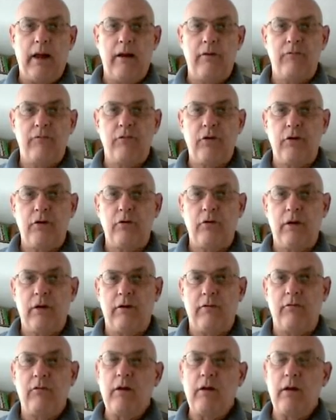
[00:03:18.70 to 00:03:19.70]
After you
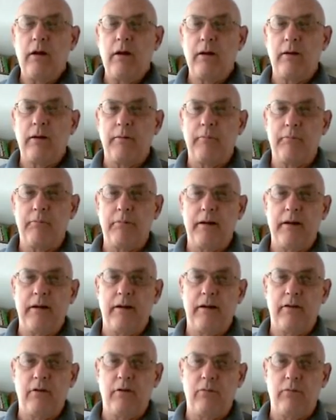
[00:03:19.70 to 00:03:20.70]
have
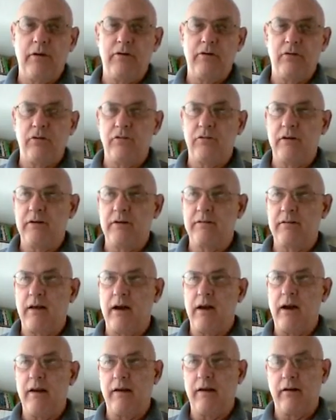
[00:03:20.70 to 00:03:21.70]
completed the research
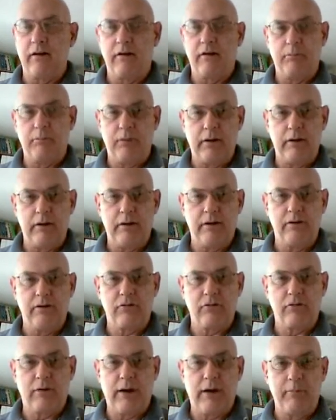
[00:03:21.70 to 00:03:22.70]
design and
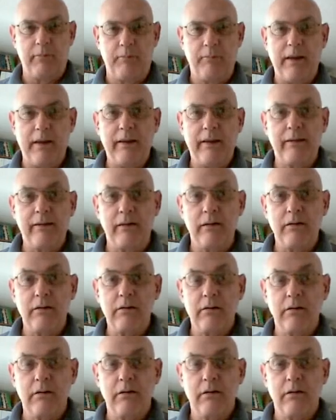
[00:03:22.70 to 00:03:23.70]
completely described the
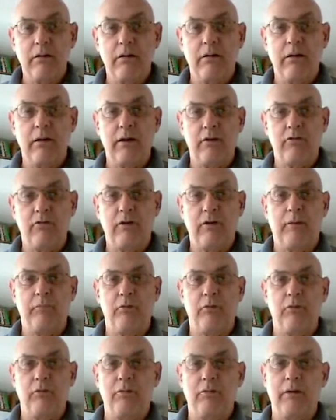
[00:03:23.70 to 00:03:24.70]
method in
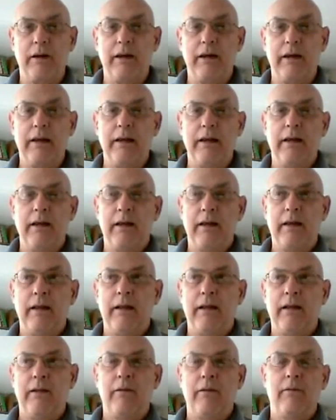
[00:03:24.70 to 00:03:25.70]
Chapter 3,
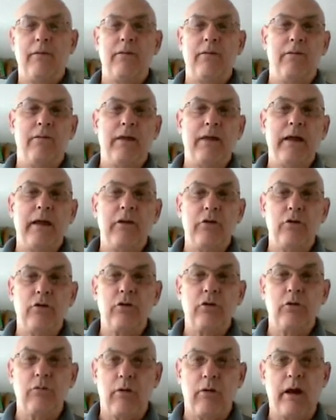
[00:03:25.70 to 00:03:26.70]

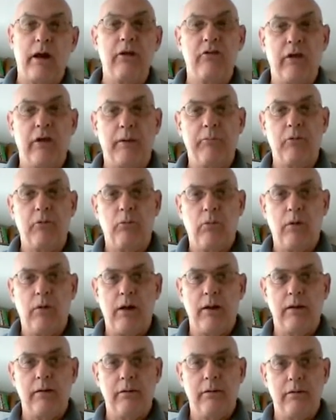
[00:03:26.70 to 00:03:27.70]
then you can write Chapter
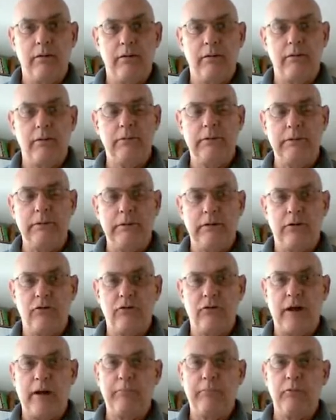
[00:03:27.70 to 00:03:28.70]
1.
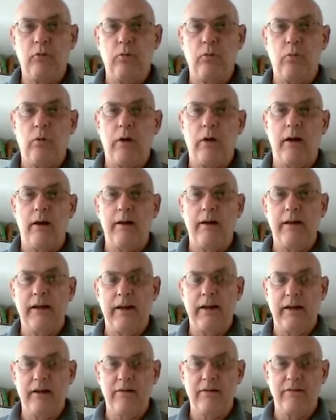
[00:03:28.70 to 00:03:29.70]
Chapter
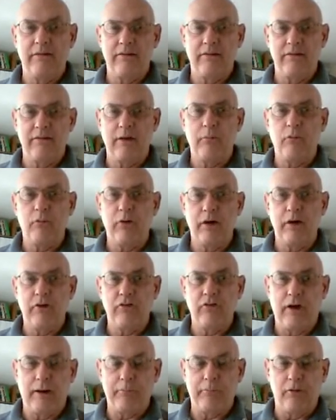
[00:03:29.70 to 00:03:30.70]
1 is the
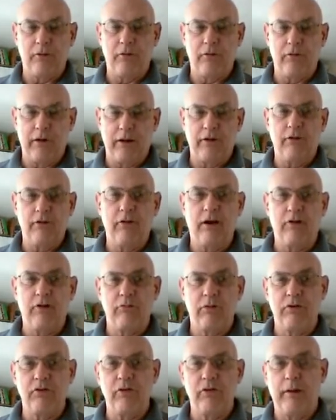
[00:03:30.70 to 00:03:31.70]
summary chapter,
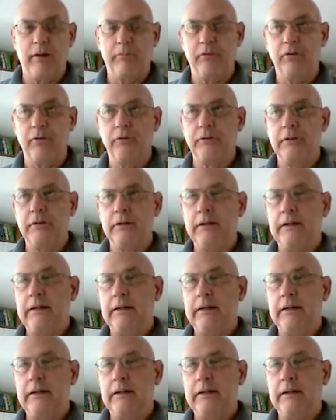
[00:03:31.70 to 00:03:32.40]
introductory chapter,